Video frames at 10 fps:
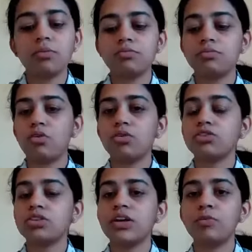Also,
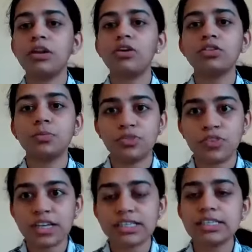there will be lots of
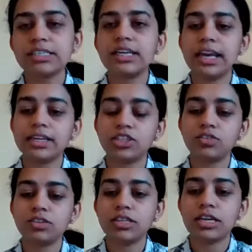professors and
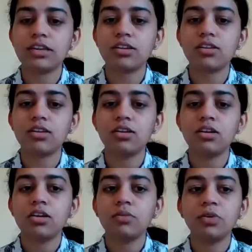lecturers
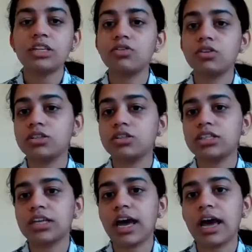within your country
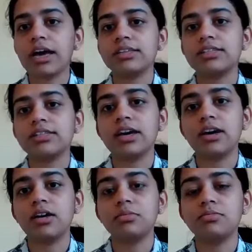that has
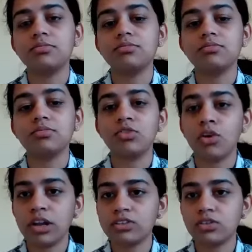
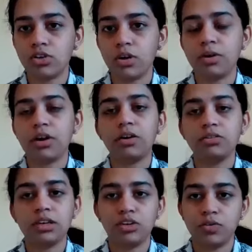knowledge on global health
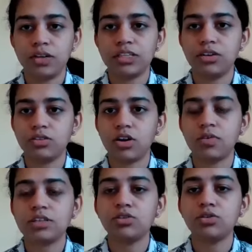and universal health
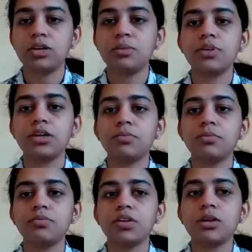coverage. So
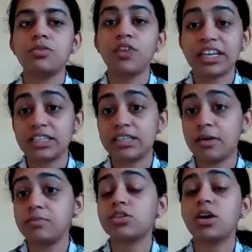inviting
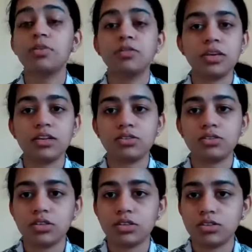them to come and speak to
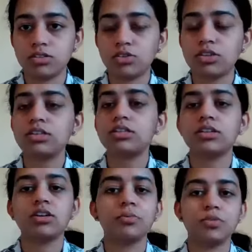the students and
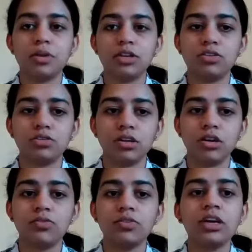come to speak to
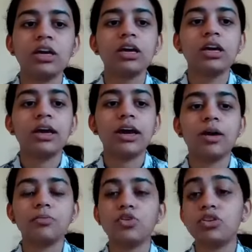yourself.
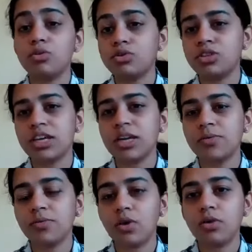You can also get
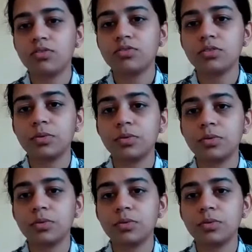involved with